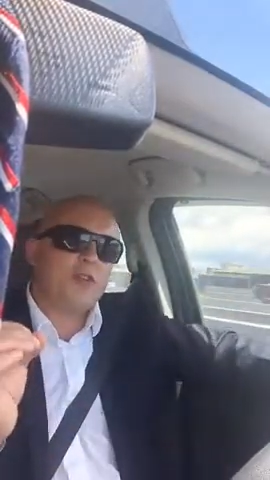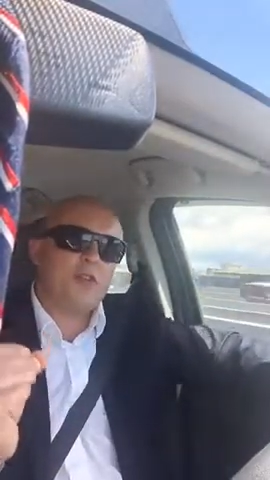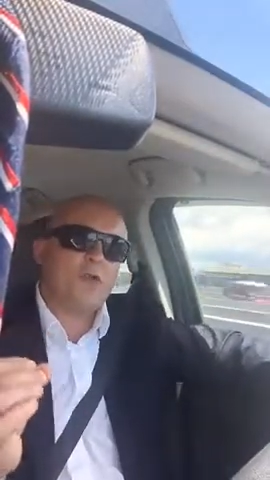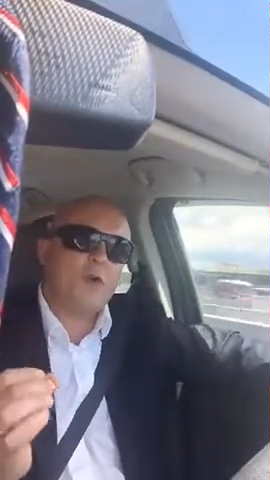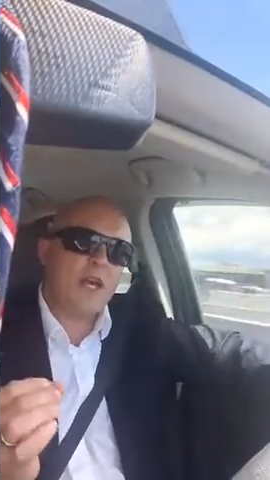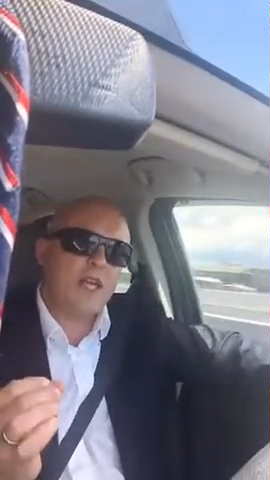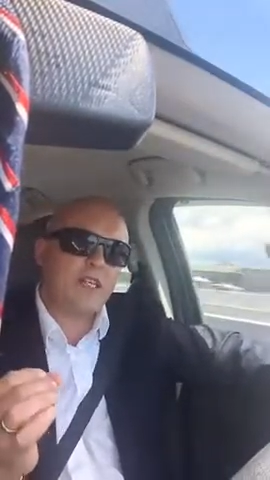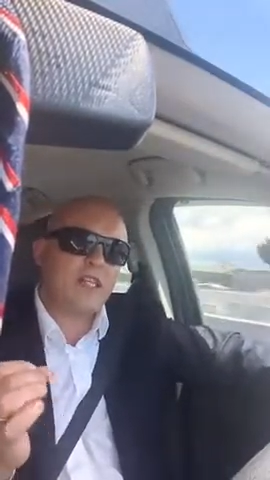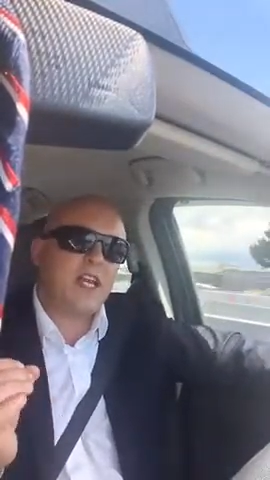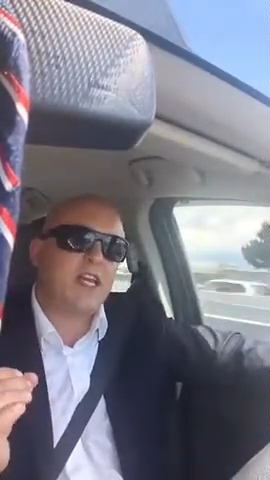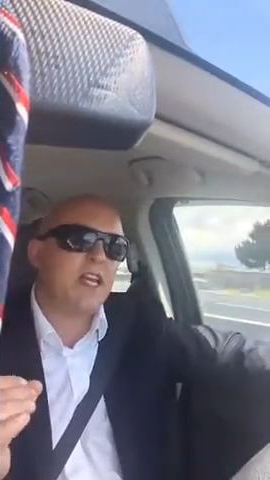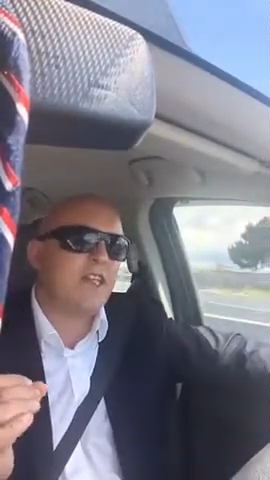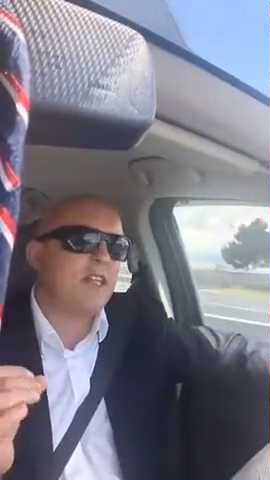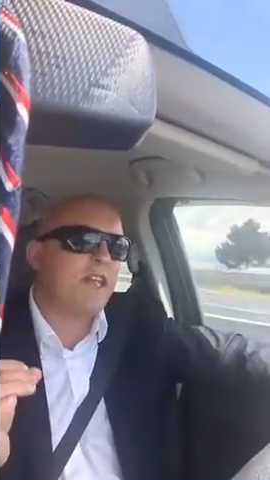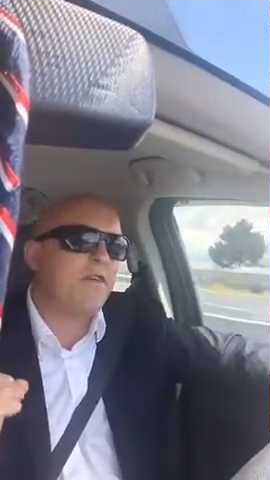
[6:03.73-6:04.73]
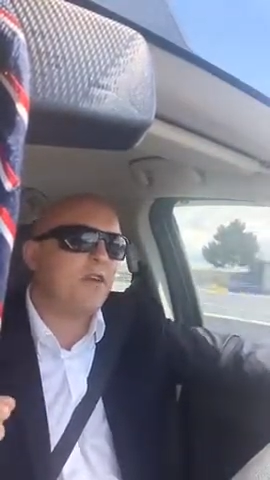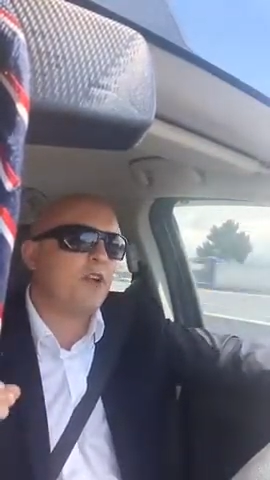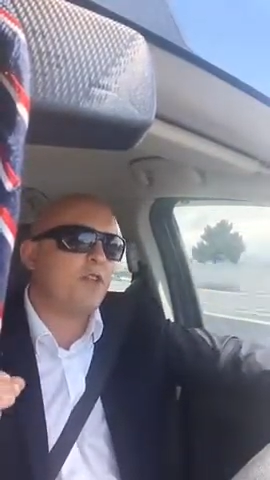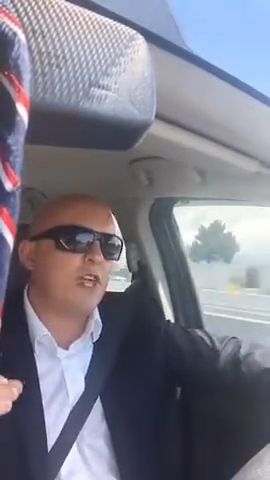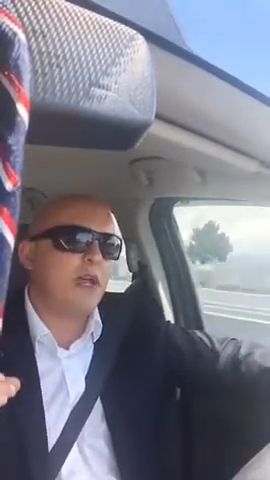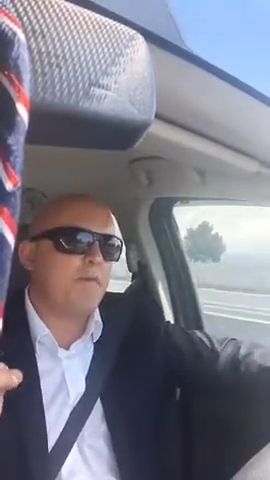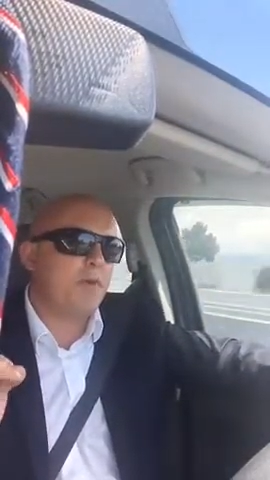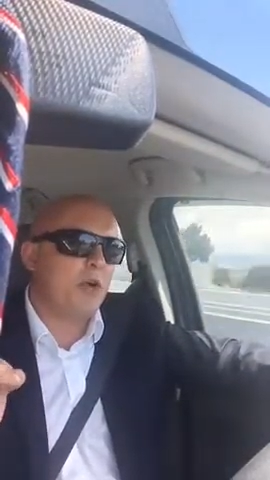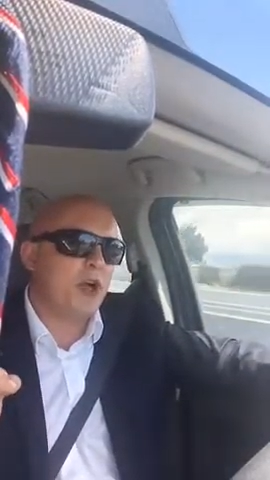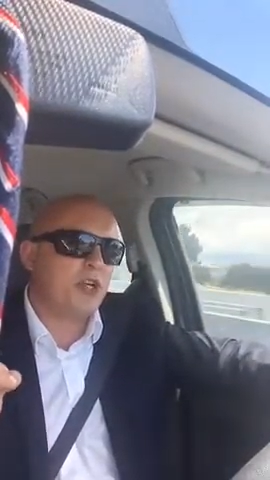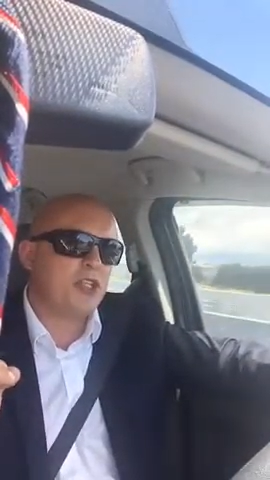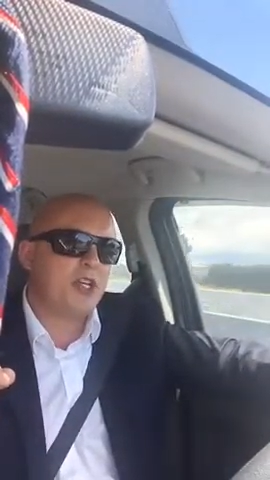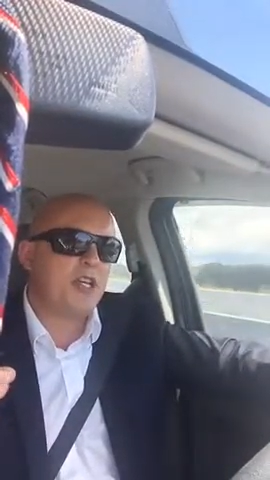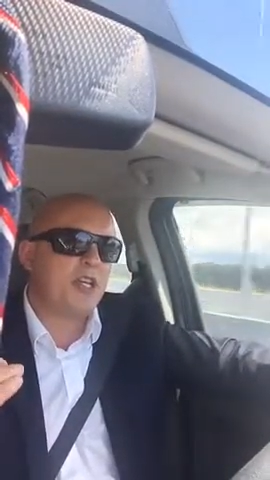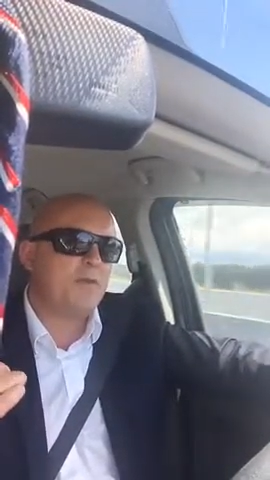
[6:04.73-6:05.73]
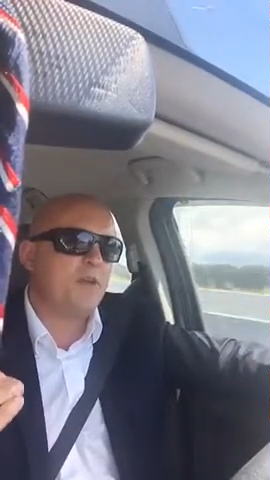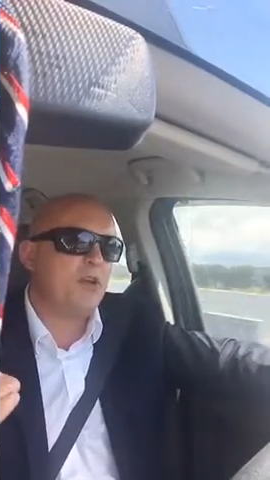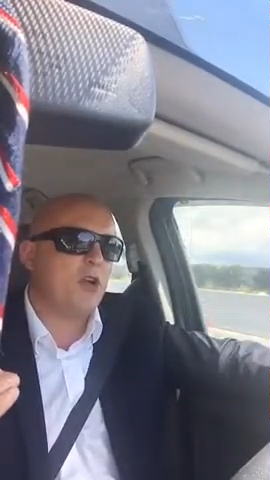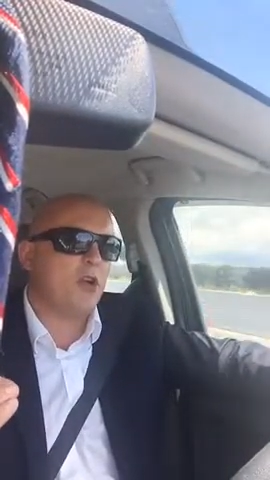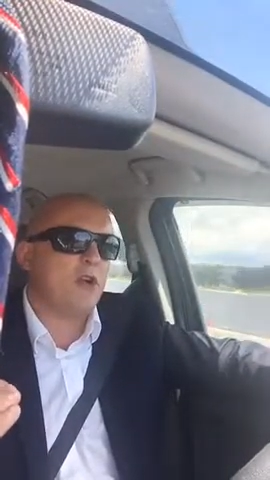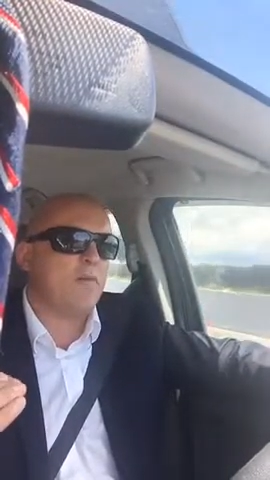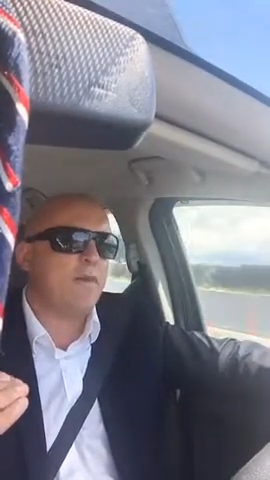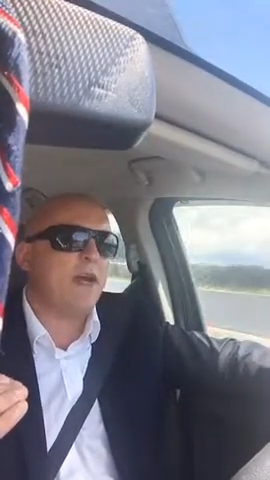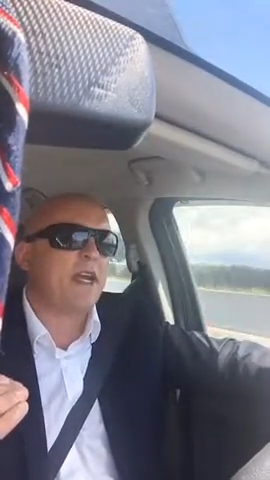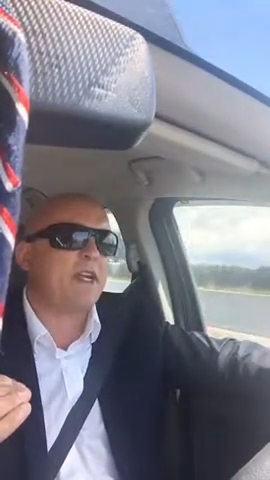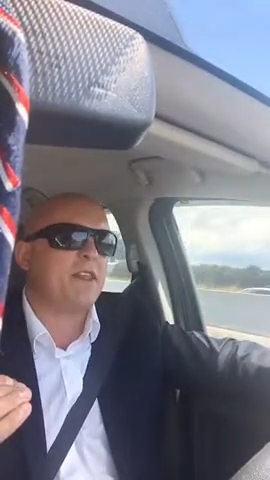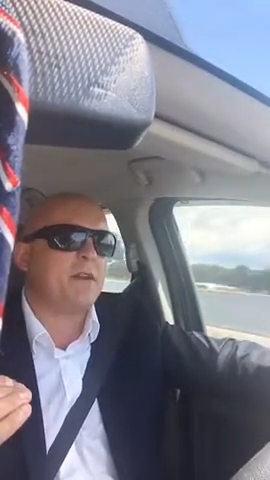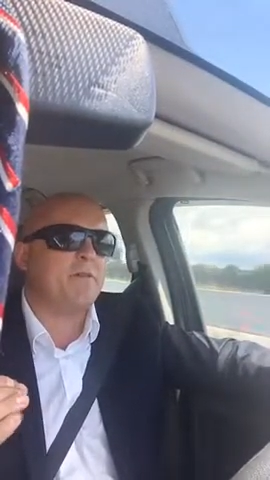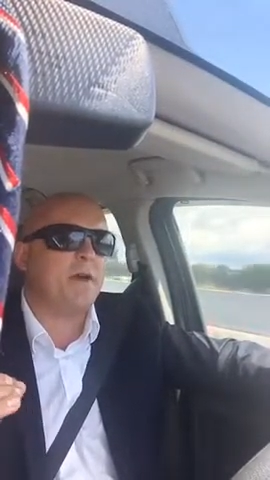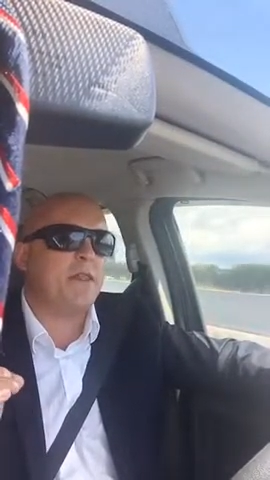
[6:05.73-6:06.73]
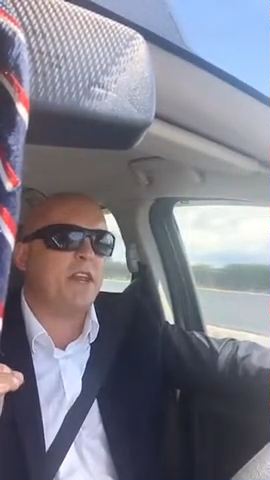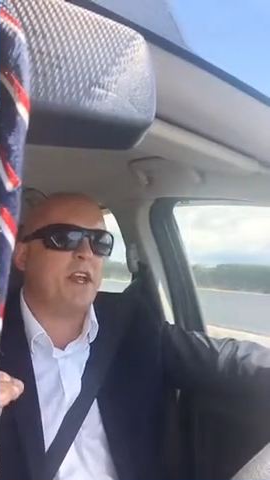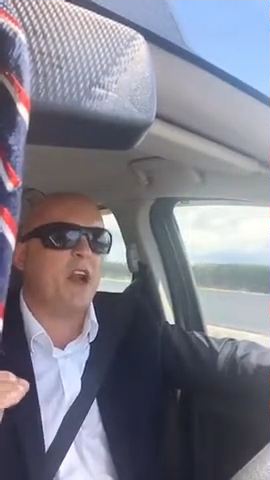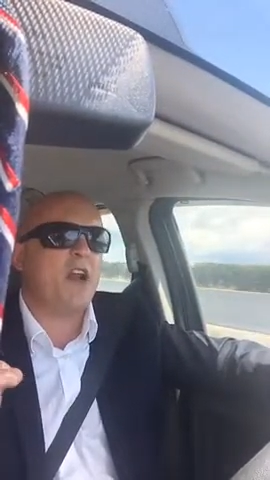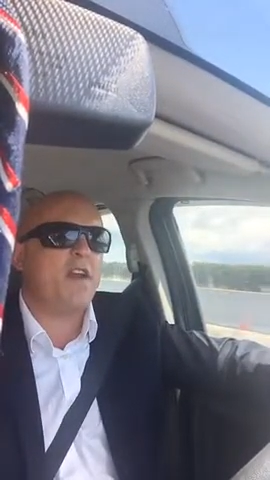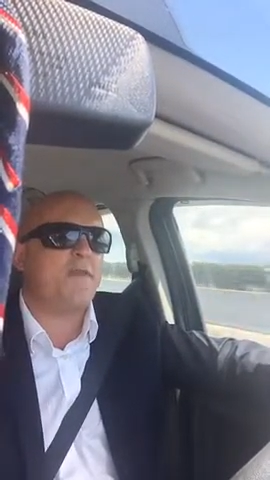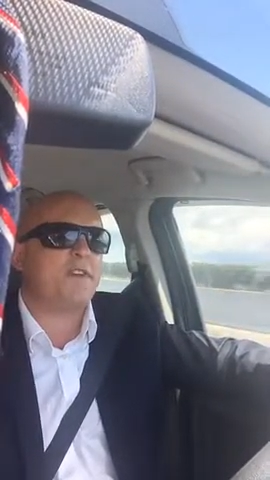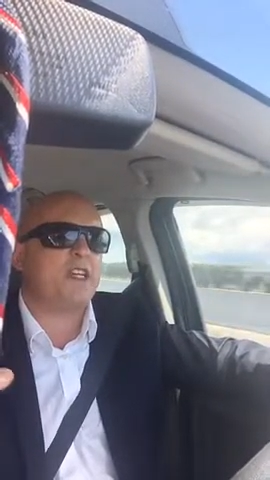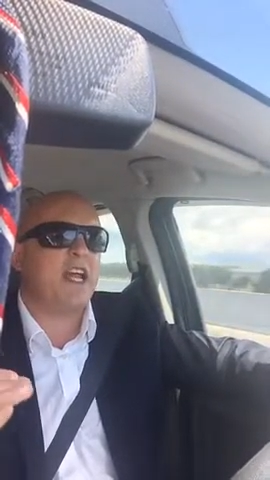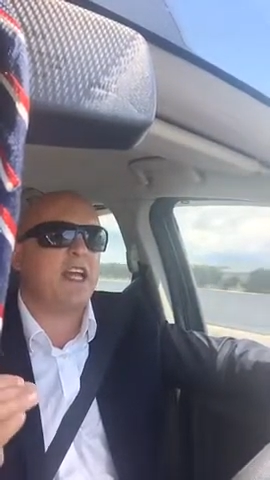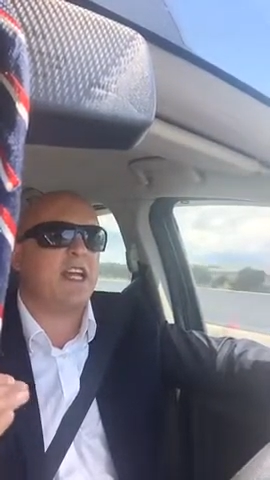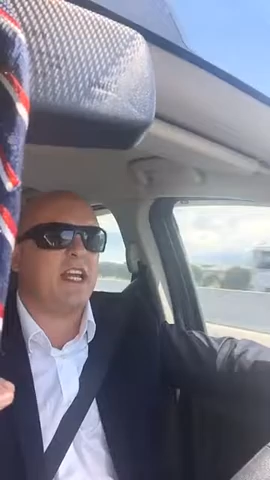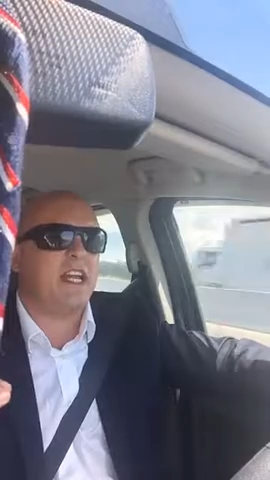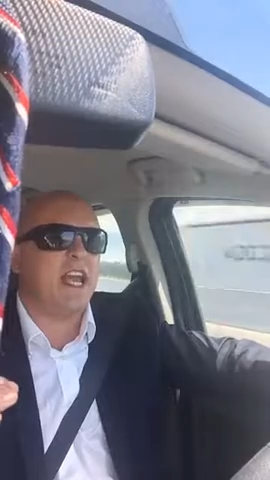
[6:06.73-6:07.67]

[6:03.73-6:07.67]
the winning ticket. They've got that person in the mirror looking back at them, but they don't ever take any